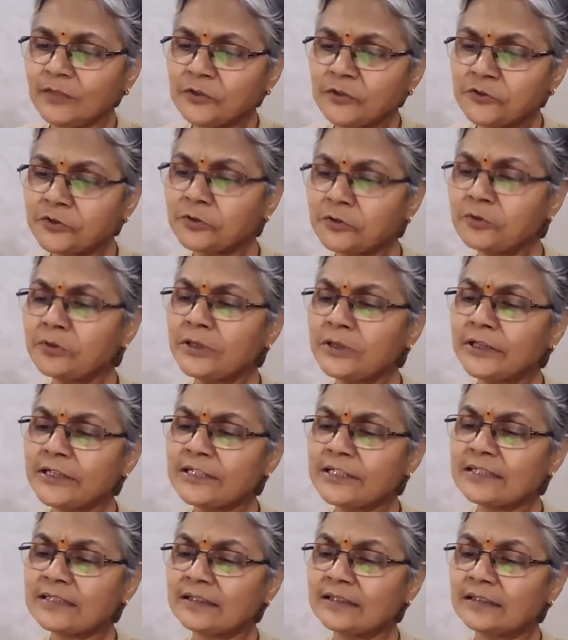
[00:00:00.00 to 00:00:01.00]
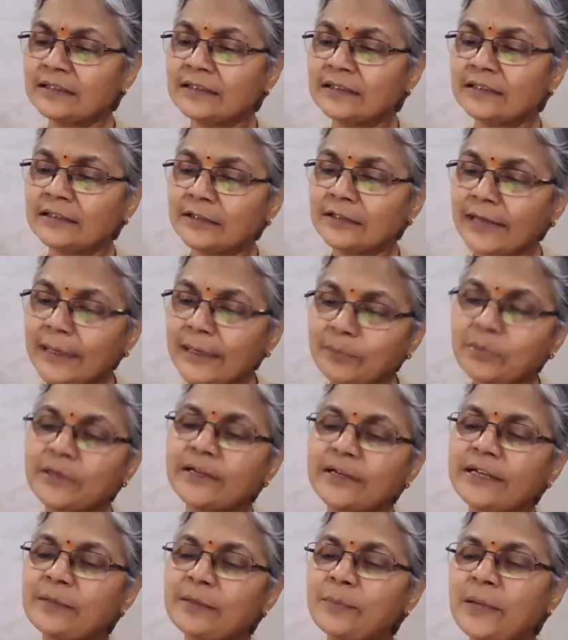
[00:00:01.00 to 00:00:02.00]
So it is a
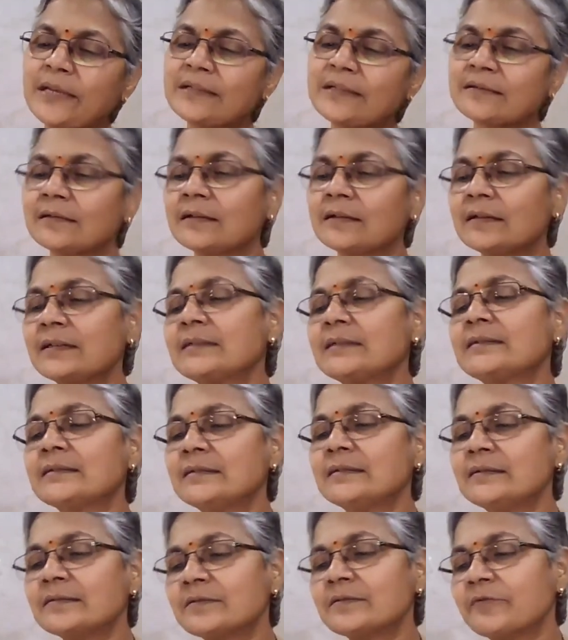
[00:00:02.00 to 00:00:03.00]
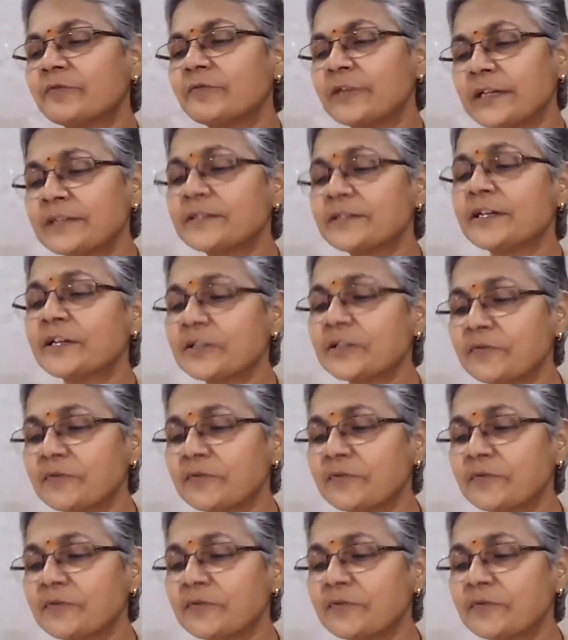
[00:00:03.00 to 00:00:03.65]
library-based research